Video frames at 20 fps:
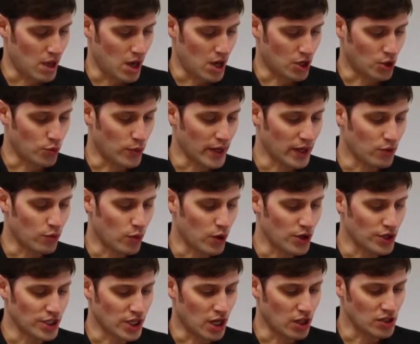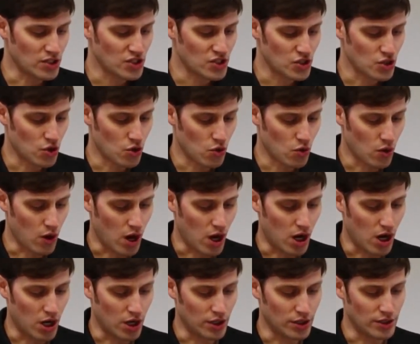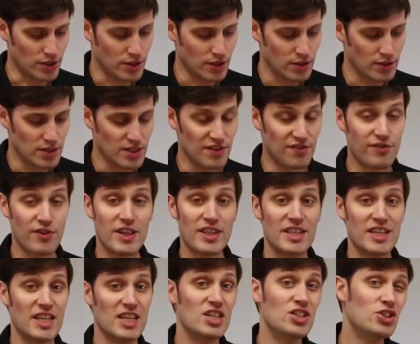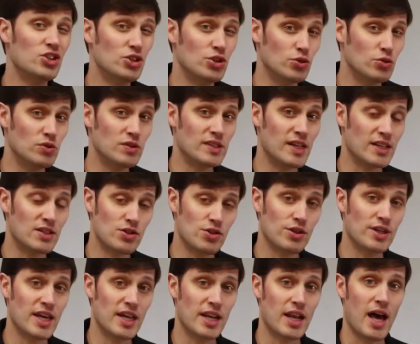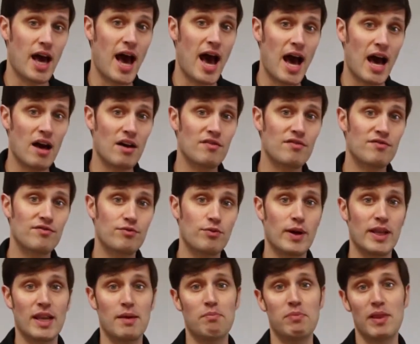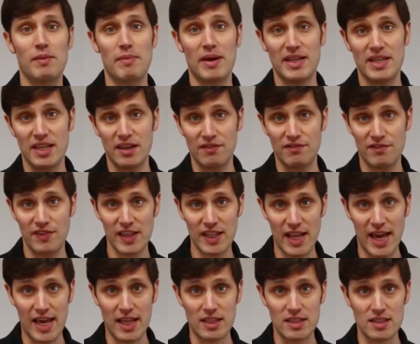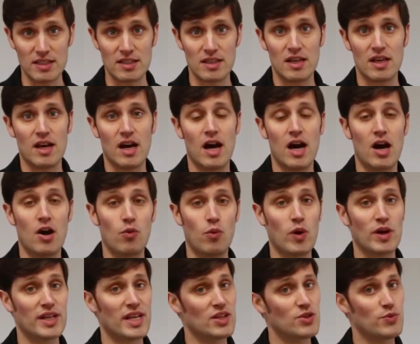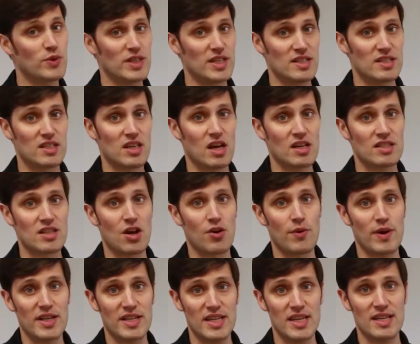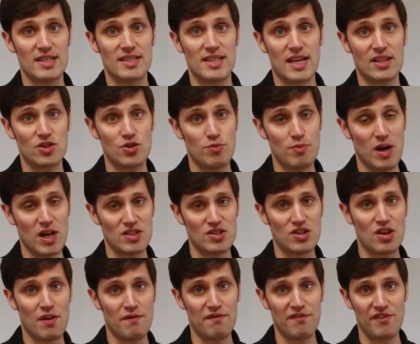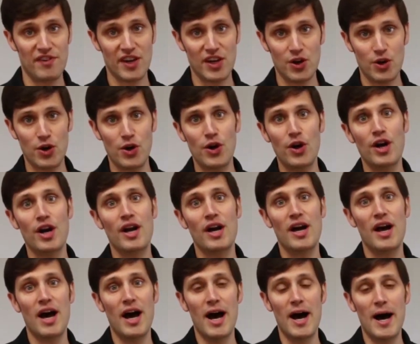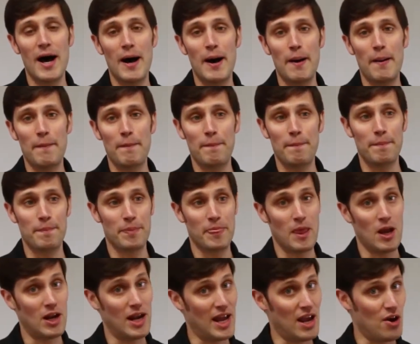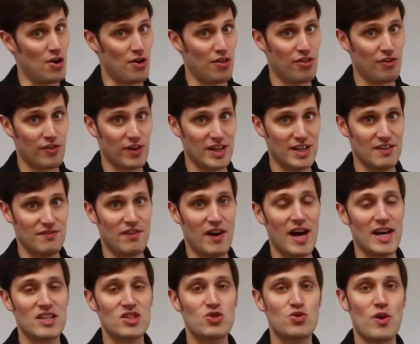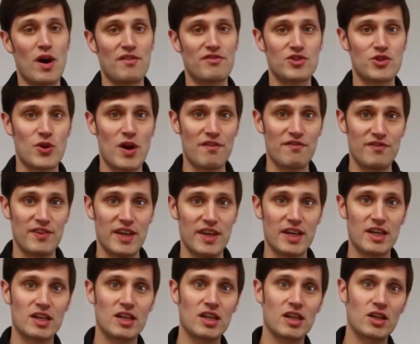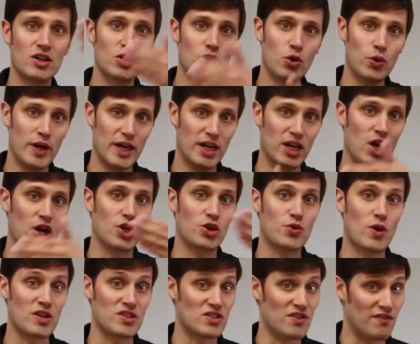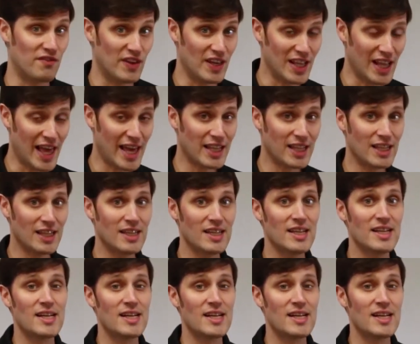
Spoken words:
A quick word also on different issues that you can have when implementing VLANs. One that we discussed already is that you must configure a layer 3 device to have traffic going across the VLAN.